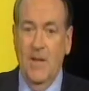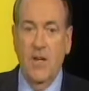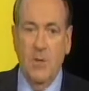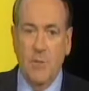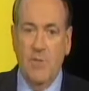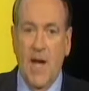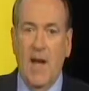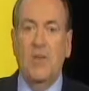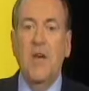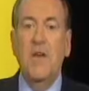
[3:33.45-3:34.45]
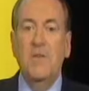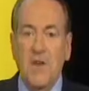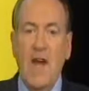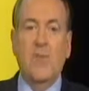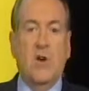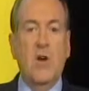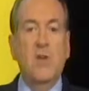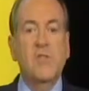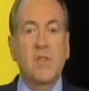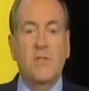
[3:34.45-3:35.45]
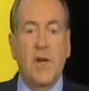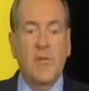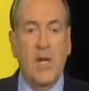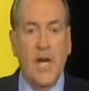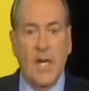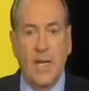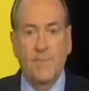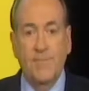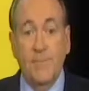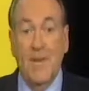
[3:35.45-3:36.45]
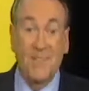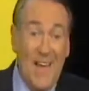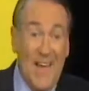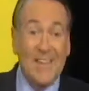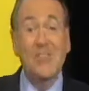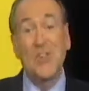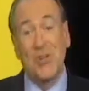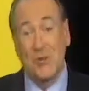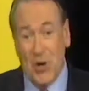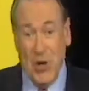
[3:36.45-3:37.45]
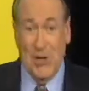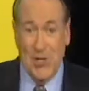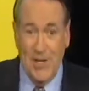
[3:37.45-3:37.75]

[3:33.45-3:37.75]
Number five, never curse in front of a lady. In fact, just don't curse.